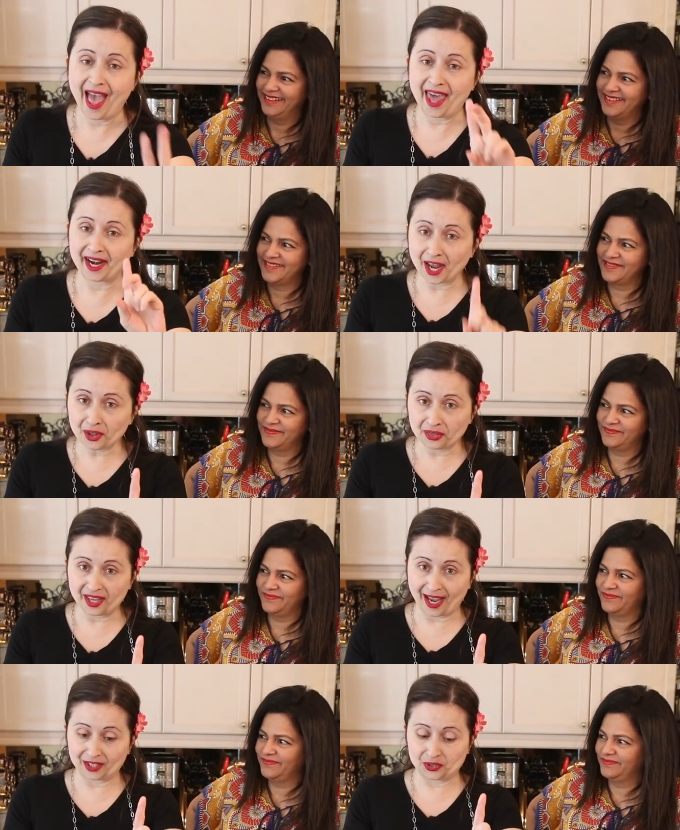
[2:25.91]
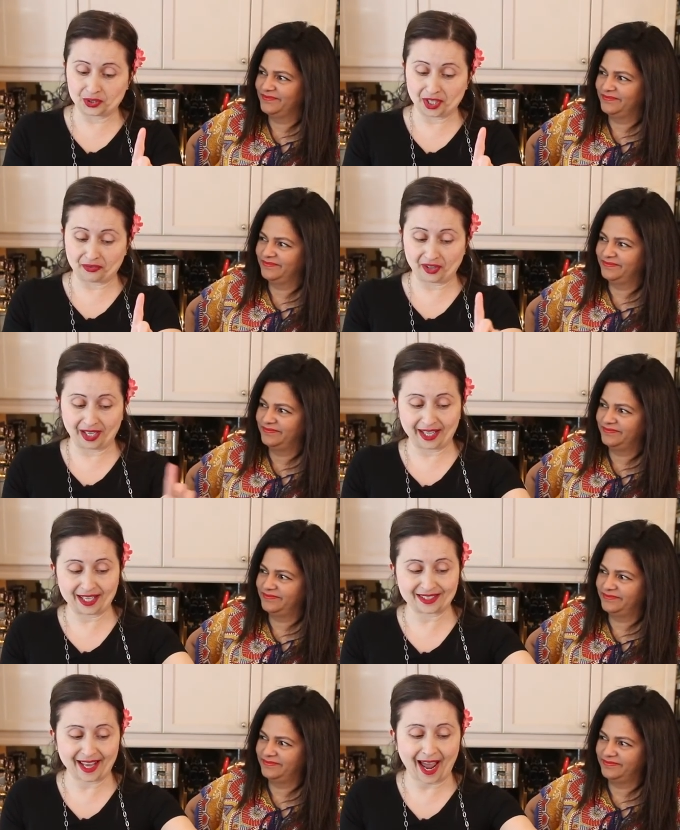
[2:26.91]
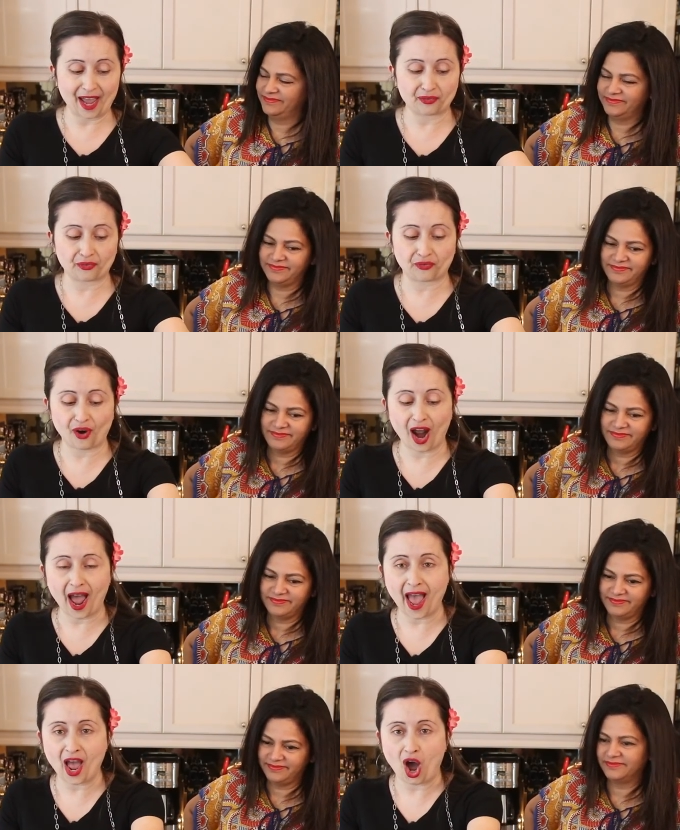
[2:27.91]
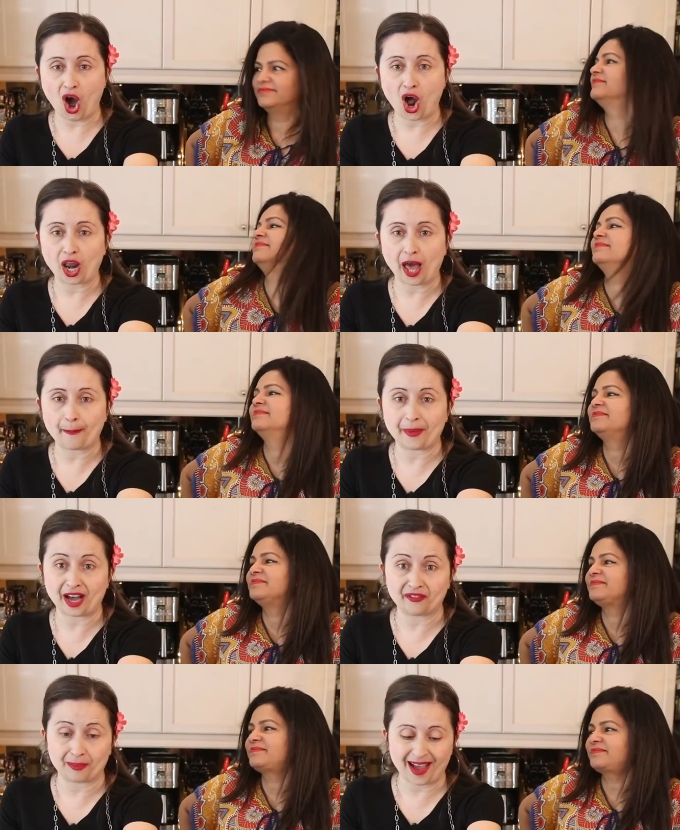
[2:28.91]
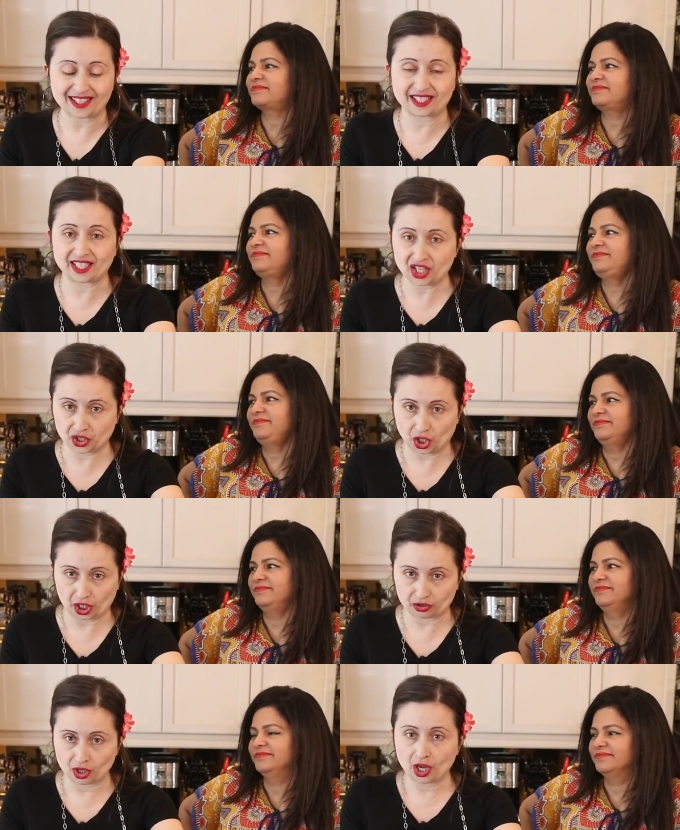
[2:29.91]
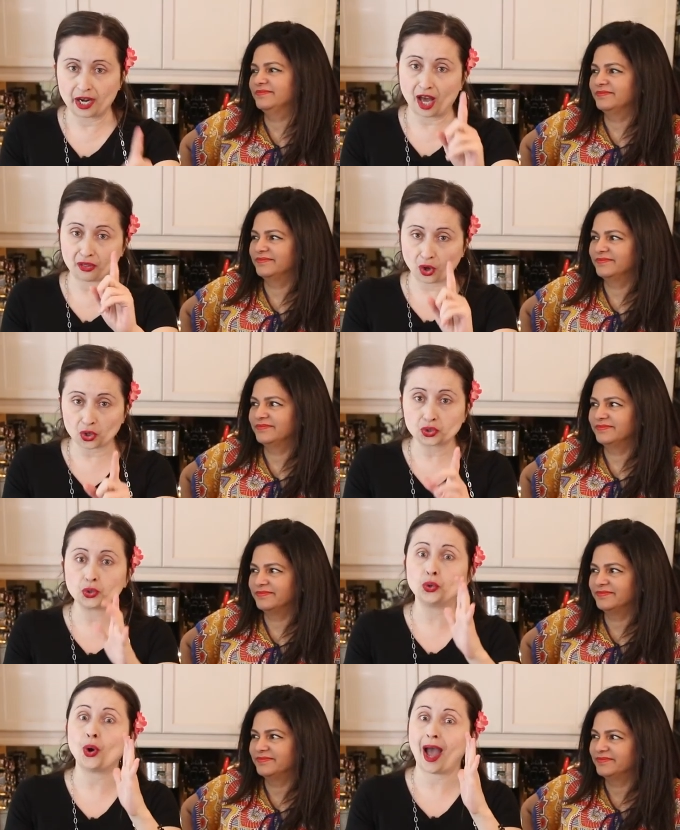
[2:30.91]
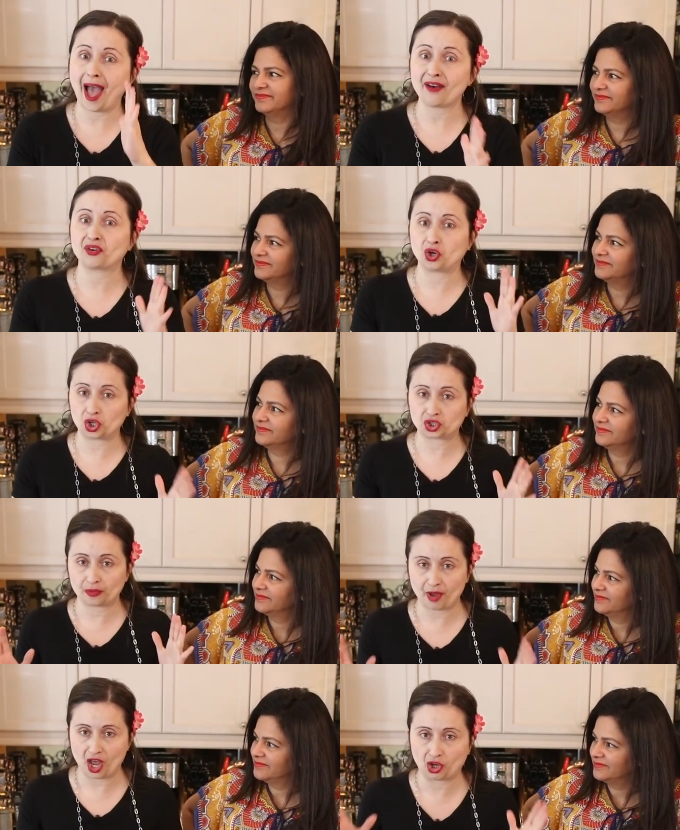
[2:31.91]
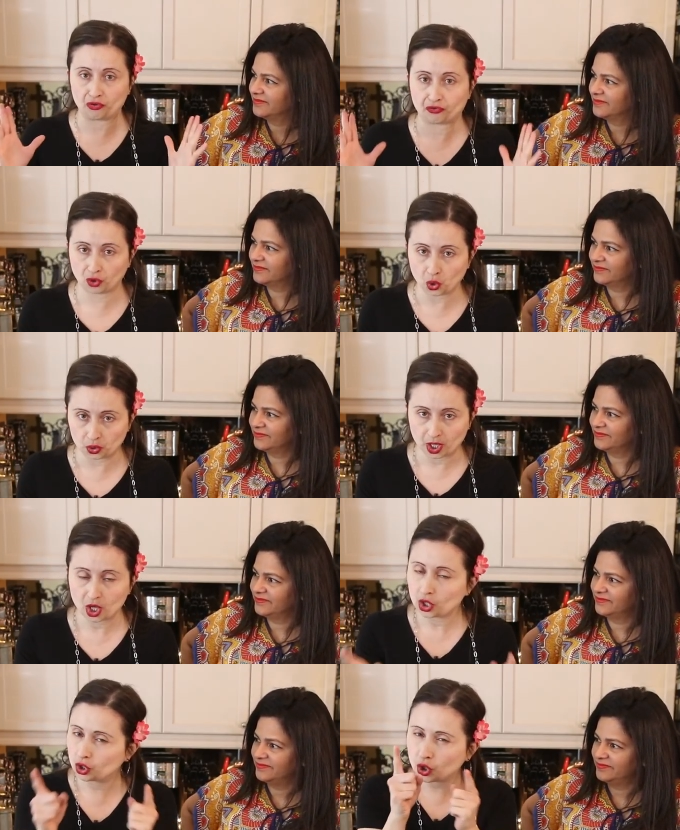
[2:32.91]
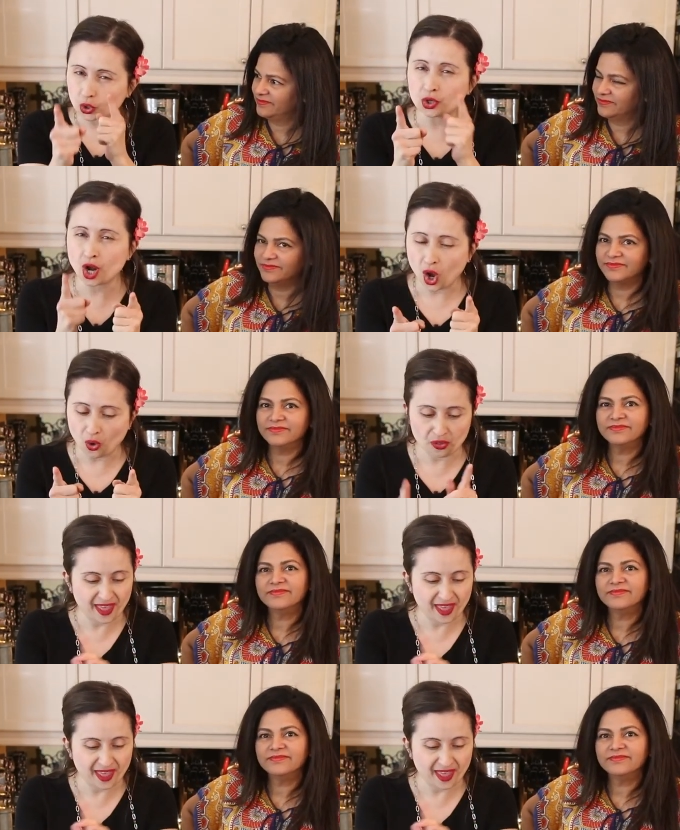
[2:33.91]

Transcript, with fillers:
Speaker 1: And another thing I do differently is that I fry all up of my seasonings. Now, those who have cooked Jamaican food, you know